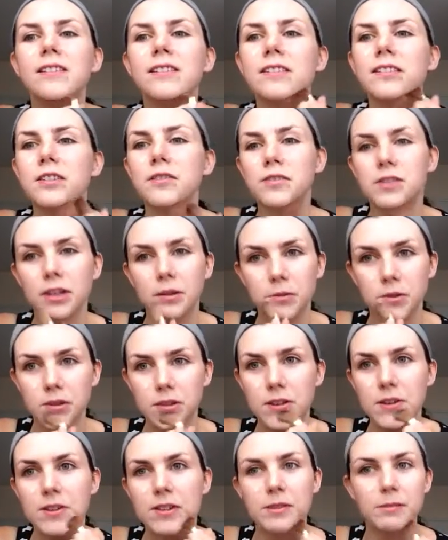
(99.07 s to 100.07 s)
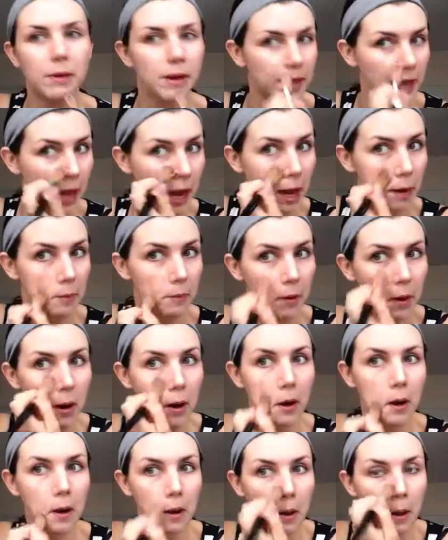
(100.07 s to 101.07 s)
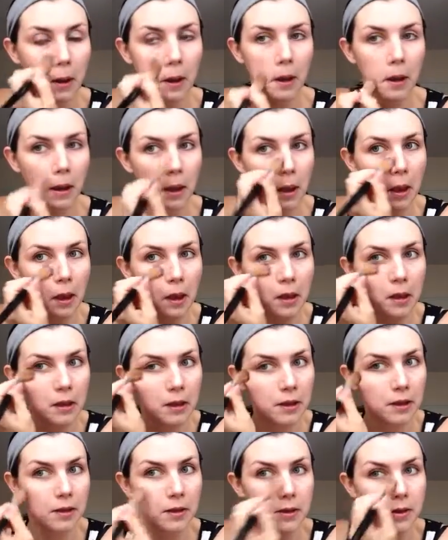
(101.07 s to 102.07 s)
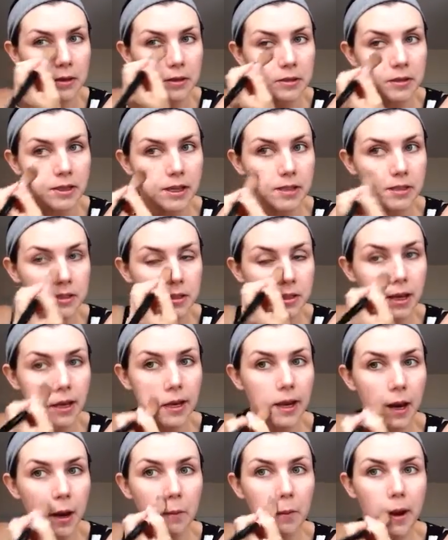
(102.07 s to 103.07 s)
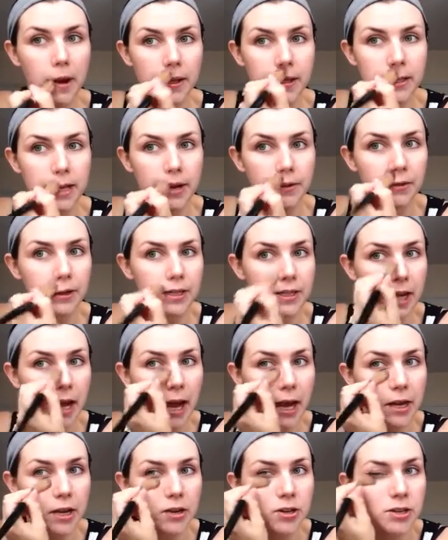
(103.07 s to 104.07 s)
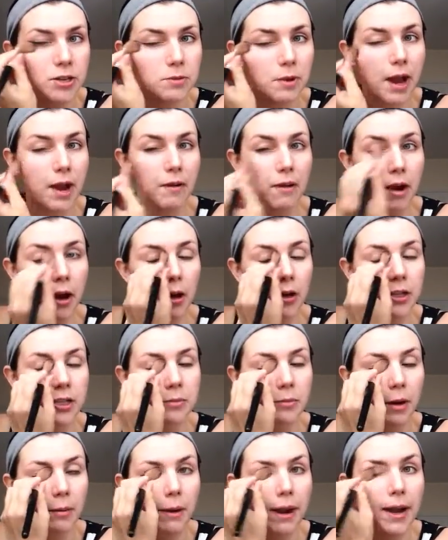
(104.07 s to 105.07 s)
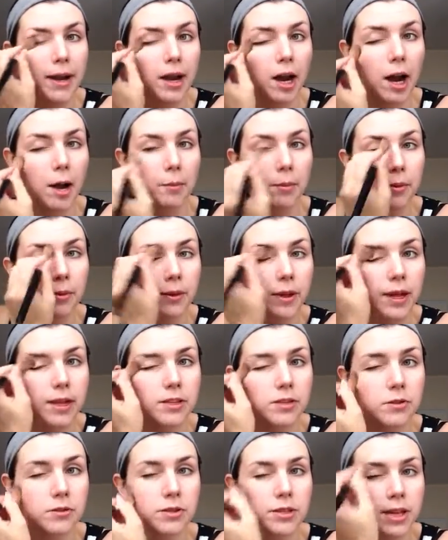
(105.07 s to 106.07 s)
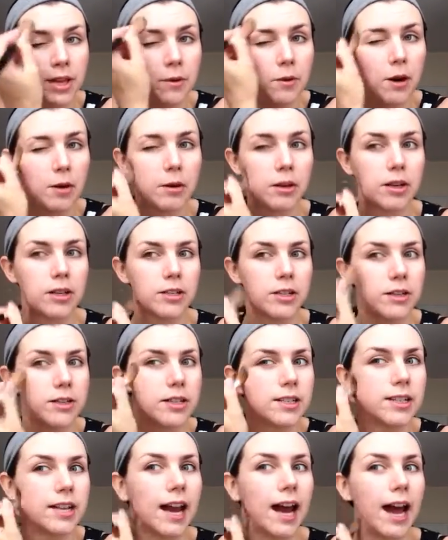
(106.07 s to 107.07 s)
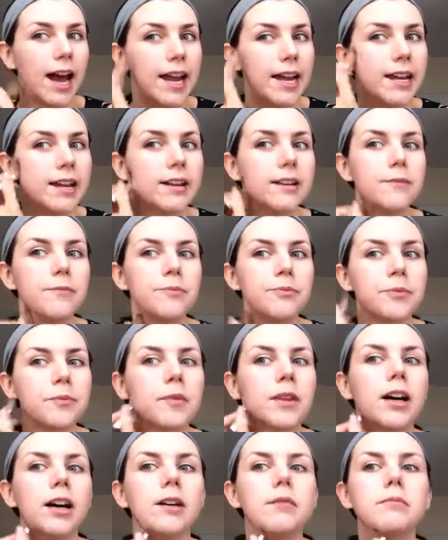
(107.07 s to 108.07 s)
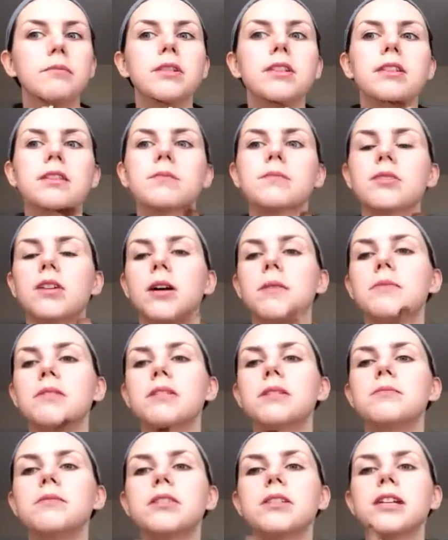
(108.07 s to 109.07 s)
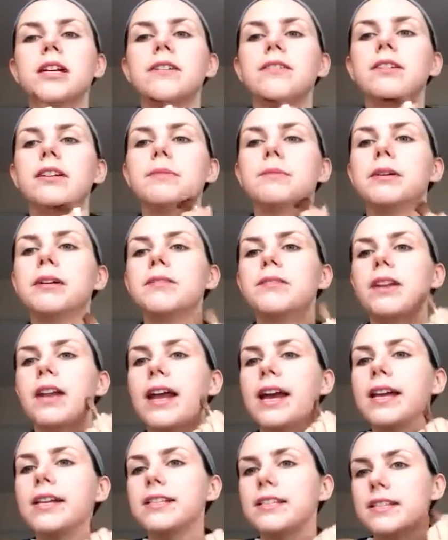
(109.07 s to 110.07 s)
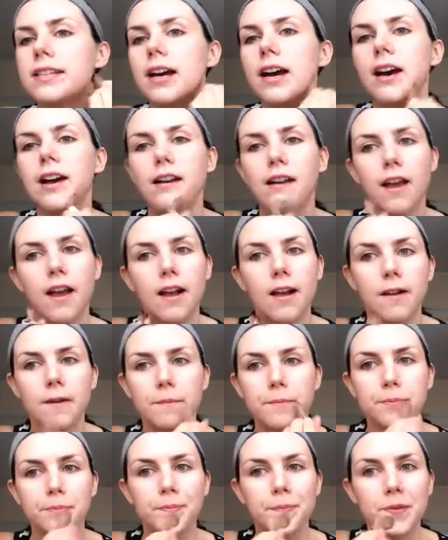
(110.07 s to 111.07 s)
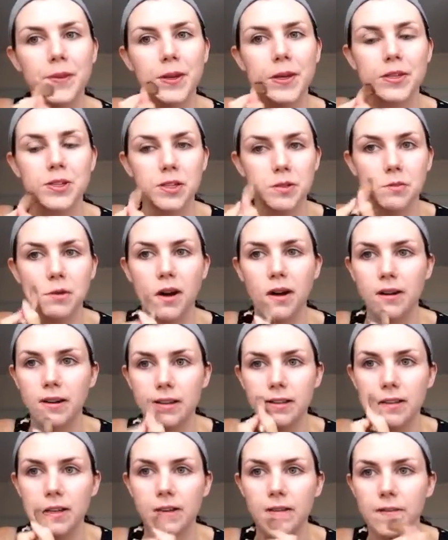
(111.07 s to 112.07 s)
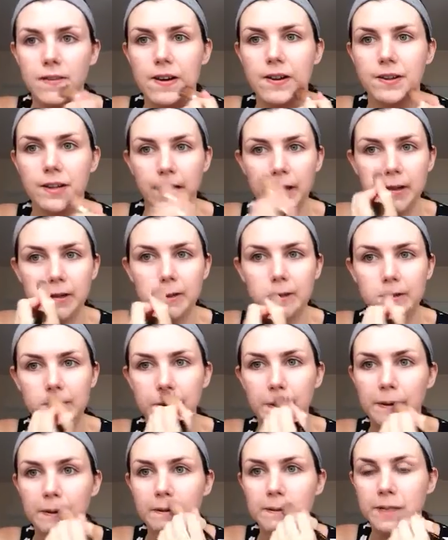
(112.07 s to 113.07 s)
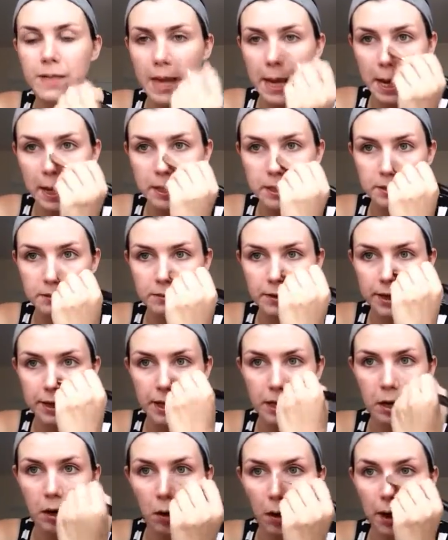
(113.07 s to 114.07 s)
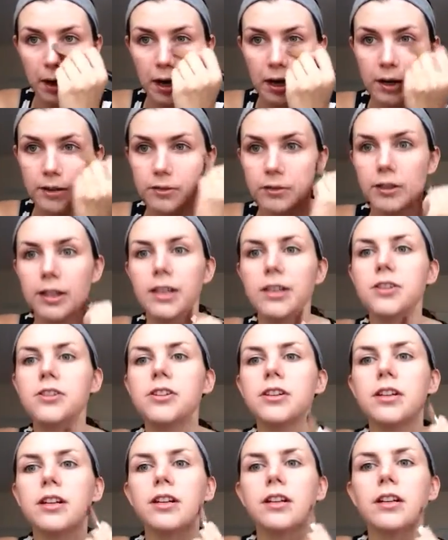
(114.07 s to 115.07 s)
Because obviously I'm just using my camera. So as I say, I wear this every day. I usually wear it under my makeup, as you'll see what I'm going to do today. But sometimes when I'm just having a bit of a lazy day, I just wear it instead of foundation. So you can see it's a really light coverage.